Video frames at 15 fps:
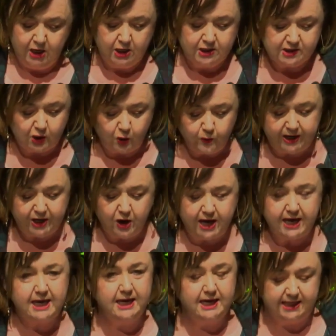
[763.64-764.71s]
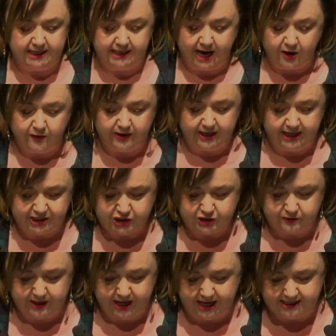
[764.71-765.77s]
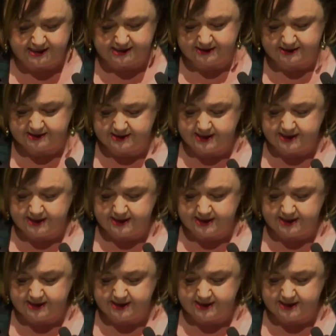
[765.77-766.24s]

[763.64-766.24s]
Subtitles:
So when I hear the current National Housing